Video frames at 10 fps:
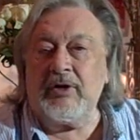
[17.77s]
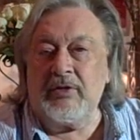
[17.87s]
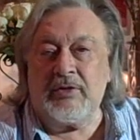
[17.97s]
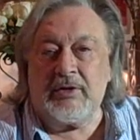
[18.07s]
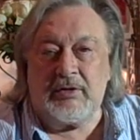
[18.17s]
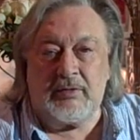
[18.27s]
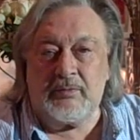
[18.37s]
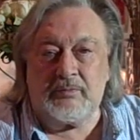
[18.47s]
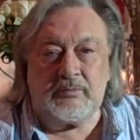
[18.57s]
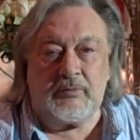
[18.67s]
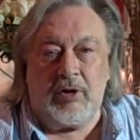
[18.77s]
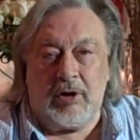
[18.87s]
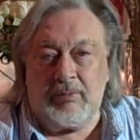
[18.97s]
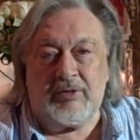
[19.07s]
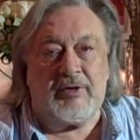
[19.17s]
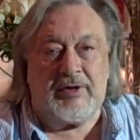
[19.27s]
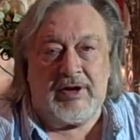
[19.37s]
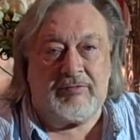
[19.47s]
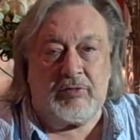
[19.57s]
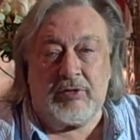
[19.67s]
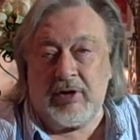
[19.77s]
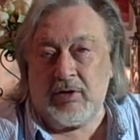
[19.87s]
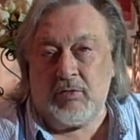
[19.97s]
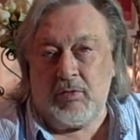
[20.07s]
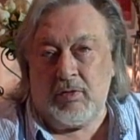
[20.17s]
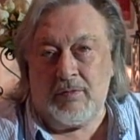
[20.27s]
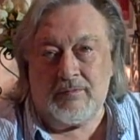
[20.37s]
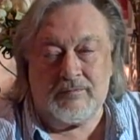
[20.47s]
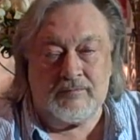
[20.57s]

in the Army, the Navy, or the Air Corps.